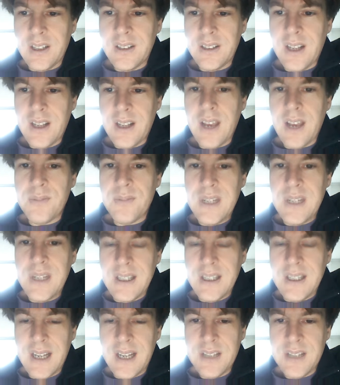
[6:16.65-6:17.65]
They have been
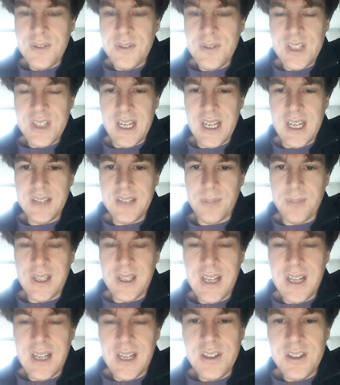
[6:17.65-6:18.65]
a nice facade, a
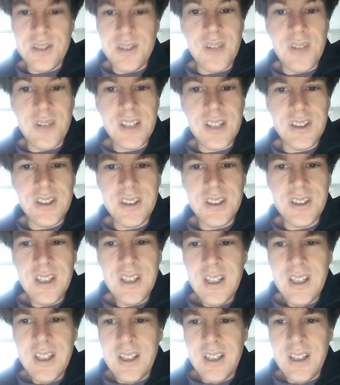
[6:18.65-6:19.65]
nice distraction,
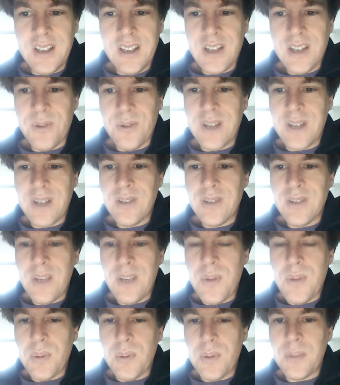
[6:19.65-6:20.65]
a nice way to keep
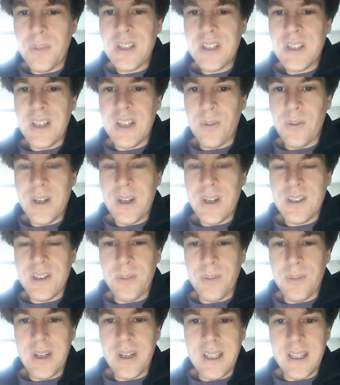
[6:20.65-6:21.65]
people busy and
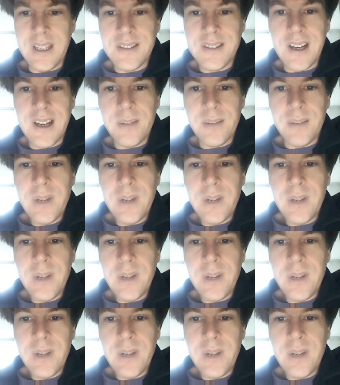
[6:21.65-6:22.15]
wasting money and time,